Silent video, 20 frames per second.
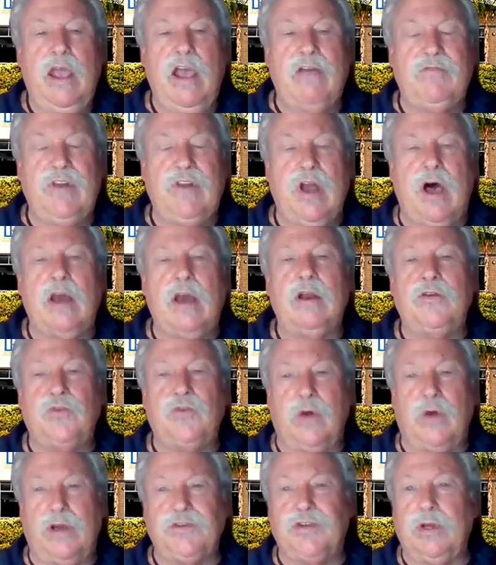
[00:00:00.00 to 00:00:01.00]
have not
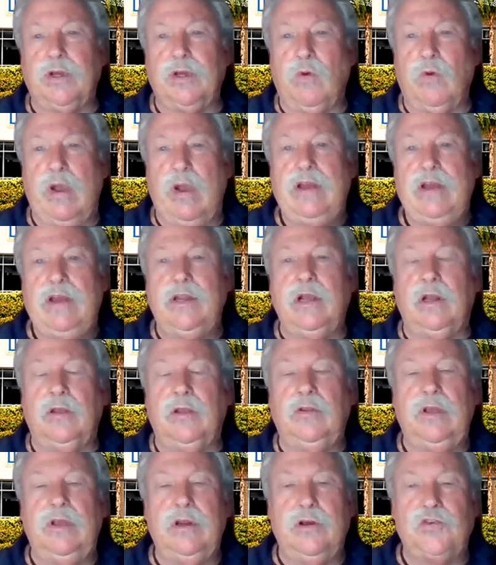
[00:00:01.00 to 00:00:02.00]
addressed a great deal
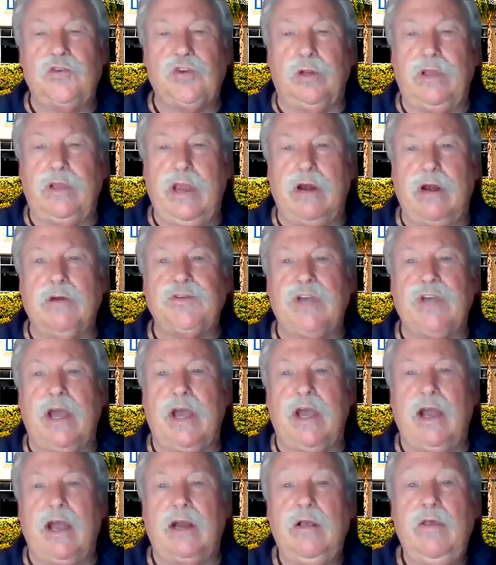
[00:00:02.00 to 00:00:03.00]
in the initial CARES
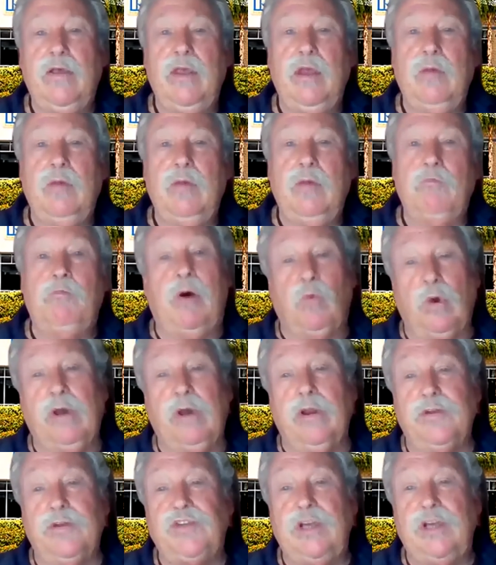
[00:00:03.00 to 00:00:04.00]
Act. But we're
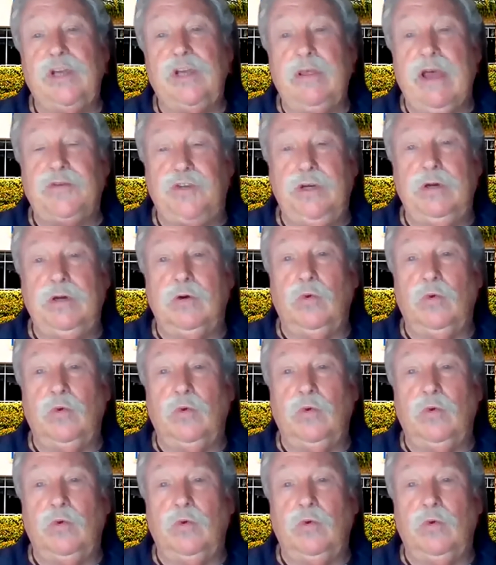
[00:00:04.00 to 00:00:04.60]
going to see that too